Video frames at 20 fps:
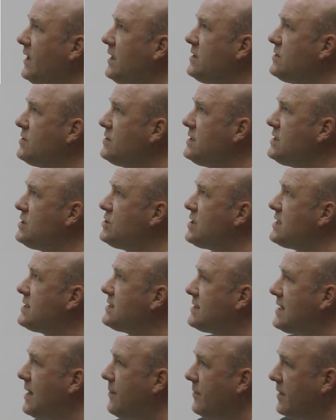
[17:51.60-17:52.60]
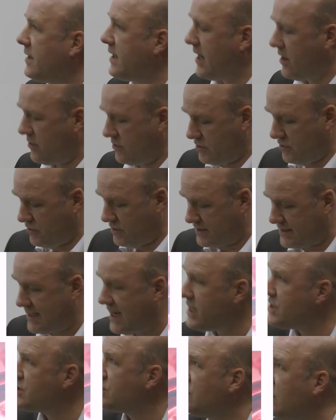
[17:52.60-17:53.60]
So this is just some
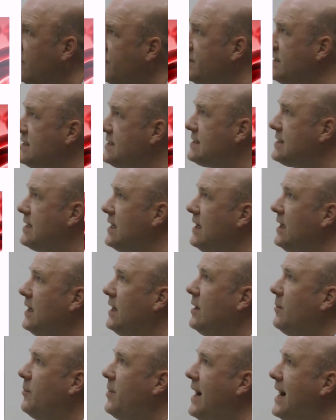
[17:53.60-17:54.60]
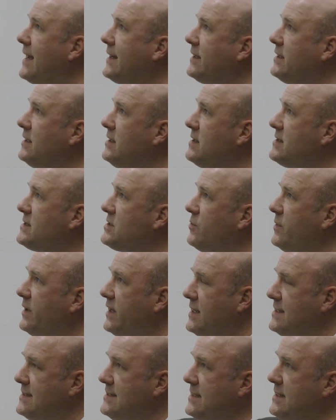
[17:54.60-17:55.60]
characterization of this particle. So we
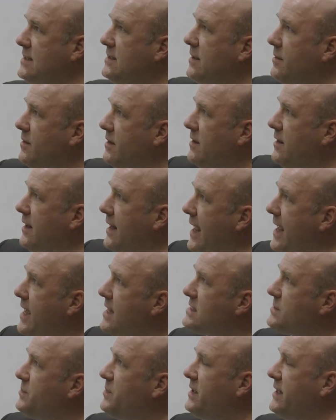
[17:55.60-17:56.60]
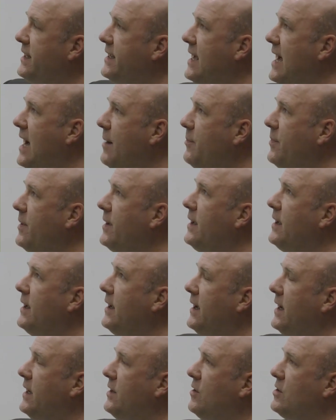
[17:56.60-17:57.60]
can see the layers building up.
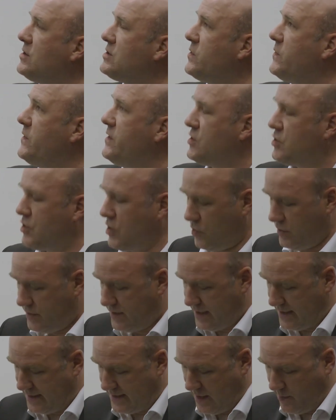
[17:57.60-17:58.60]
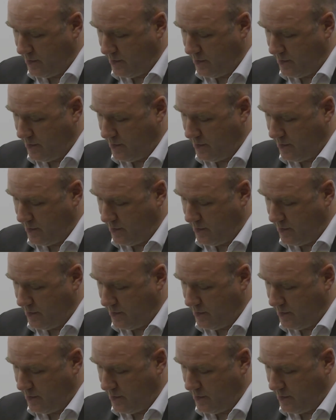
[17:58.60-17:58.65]
And also we showed that they're